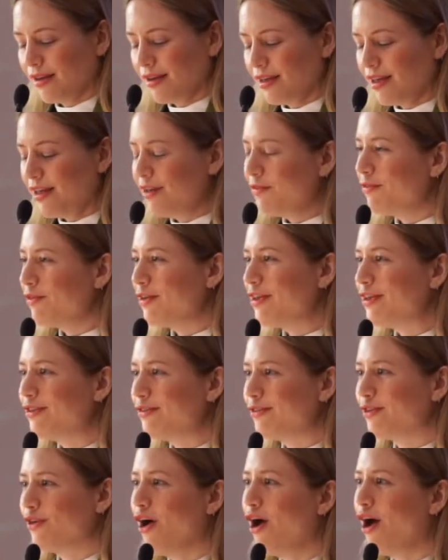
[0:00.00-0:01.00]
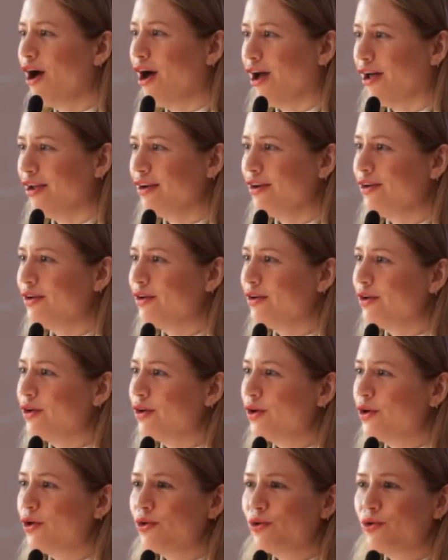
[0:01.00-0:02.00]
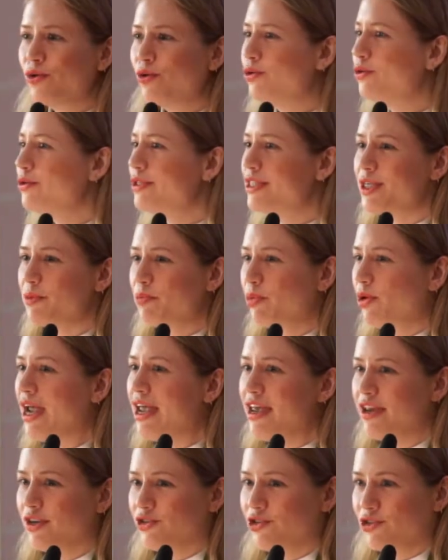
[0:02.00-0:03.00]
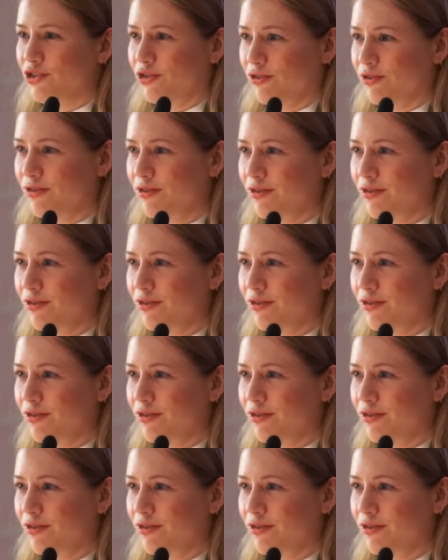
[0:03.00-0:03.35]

If he's God, who's he praying to?